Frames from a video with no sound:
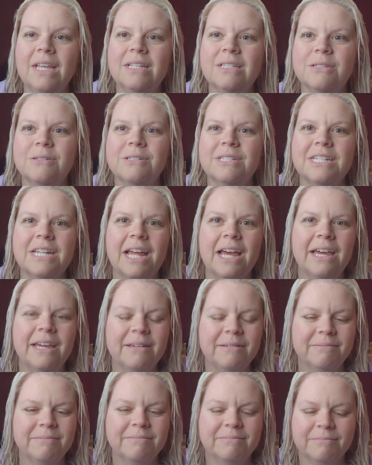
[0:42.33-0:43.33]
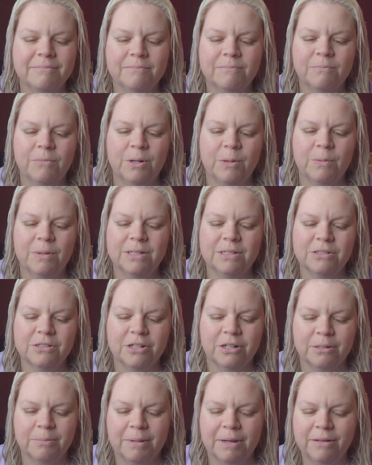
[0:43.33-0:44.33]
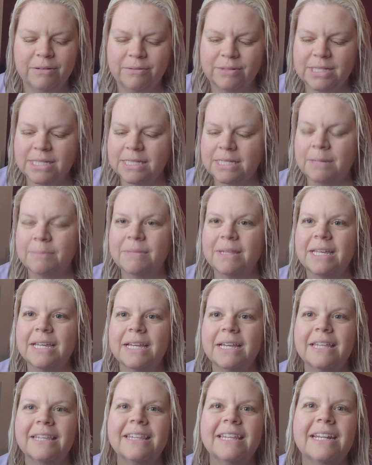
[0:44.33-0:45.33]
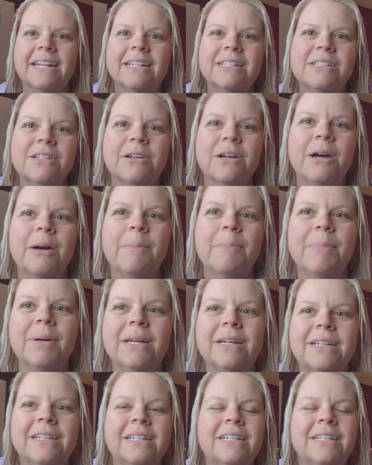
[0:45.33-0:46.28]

so today, what I wanted to talk about was something that I took up